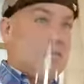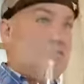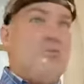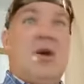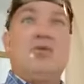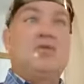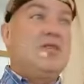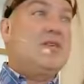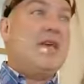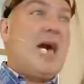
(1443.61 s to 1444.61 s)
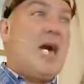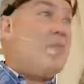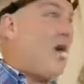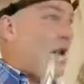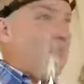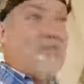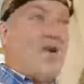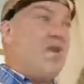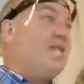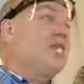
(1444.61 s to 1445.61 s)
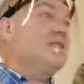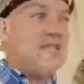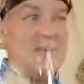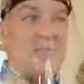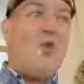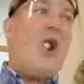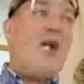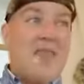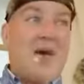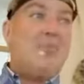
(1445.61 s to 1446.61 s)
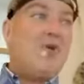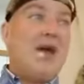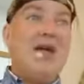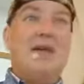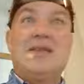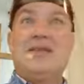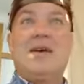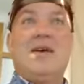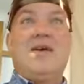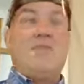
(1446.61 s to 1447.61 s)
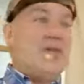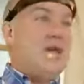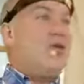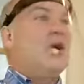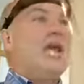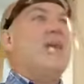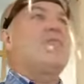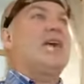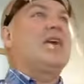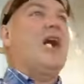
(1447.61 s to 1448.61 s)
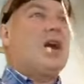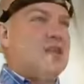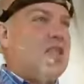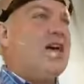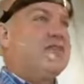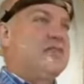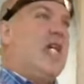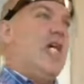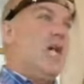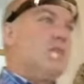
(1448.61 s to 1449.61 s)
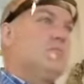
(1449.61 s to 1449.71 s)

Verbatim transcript: Most of the time, I'm falling asleep while I'm praying. You know, and I think God loves that.